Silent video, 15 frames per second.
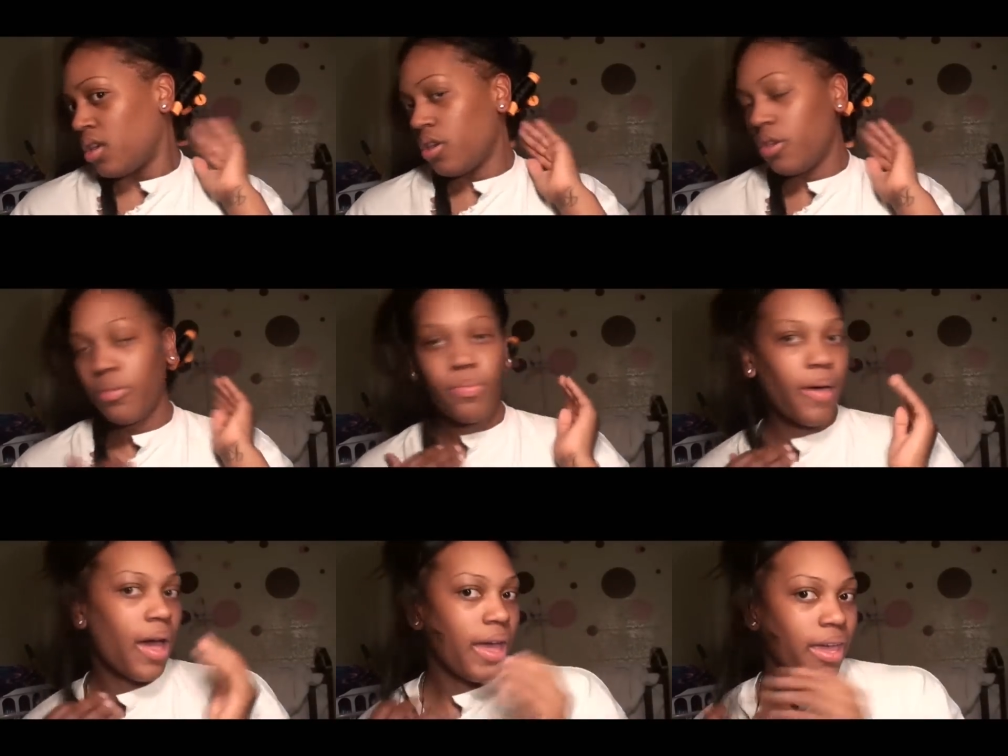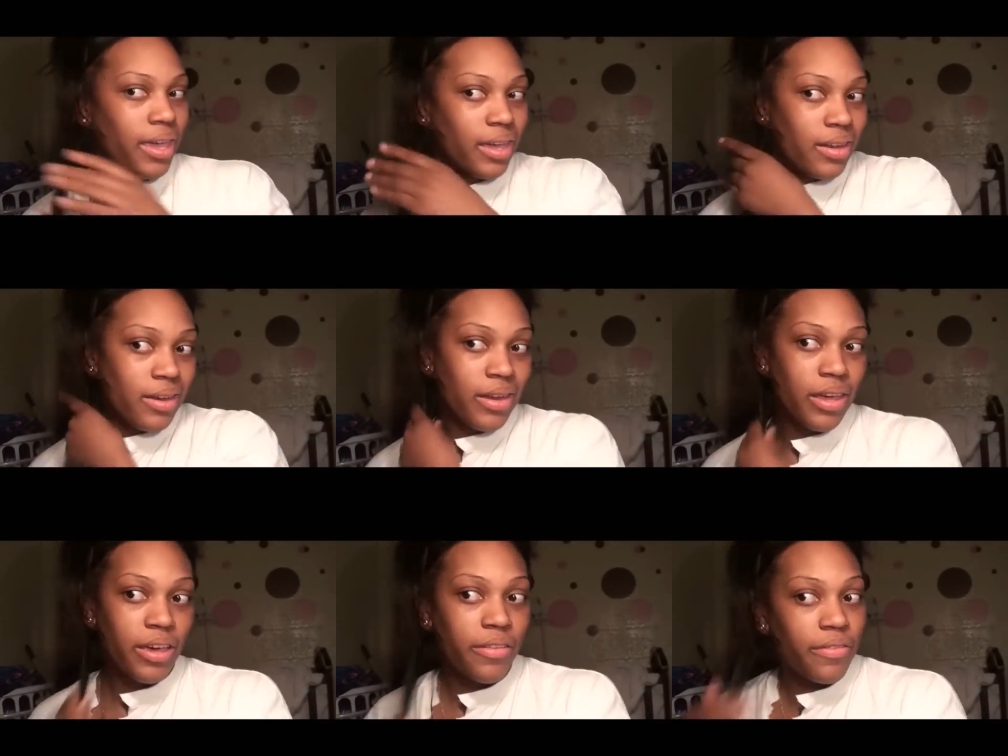you buy
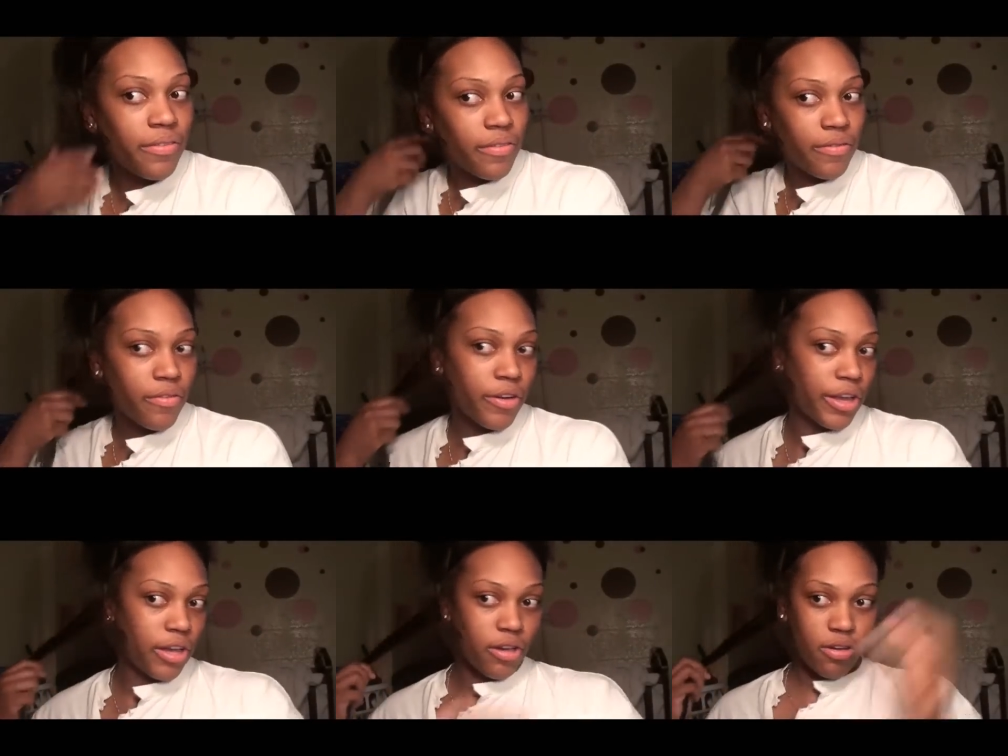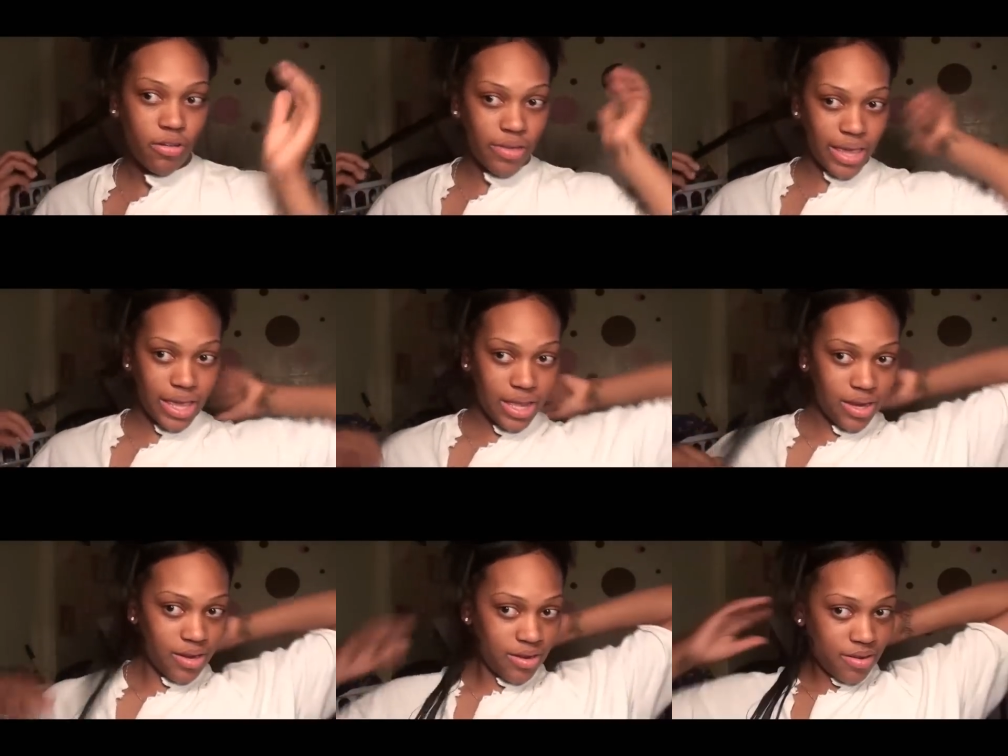enough for your whole
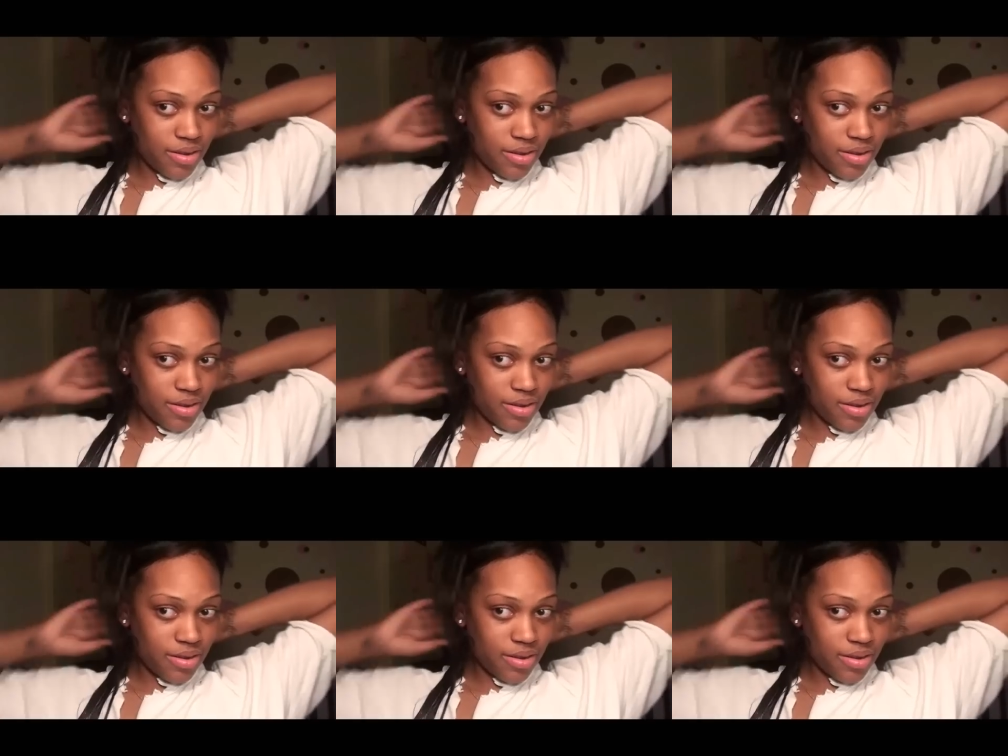head.